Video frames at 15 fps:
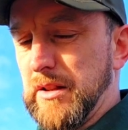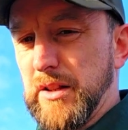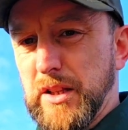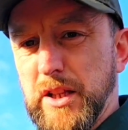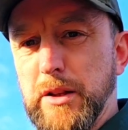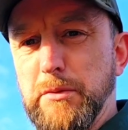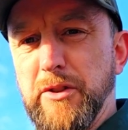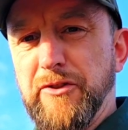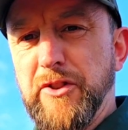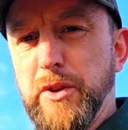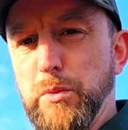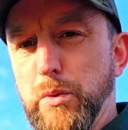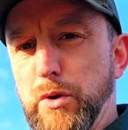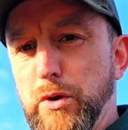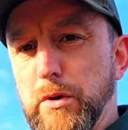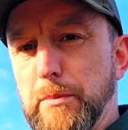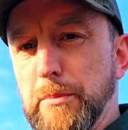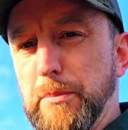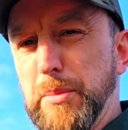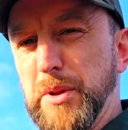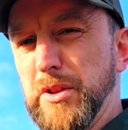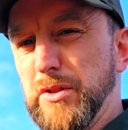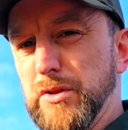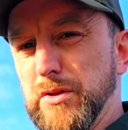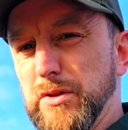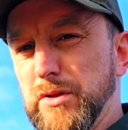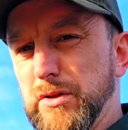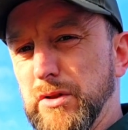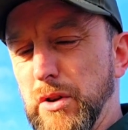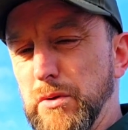They keep your feet warm, but they
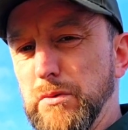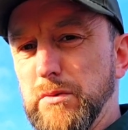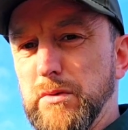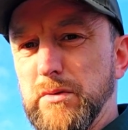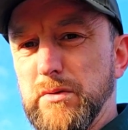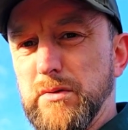don't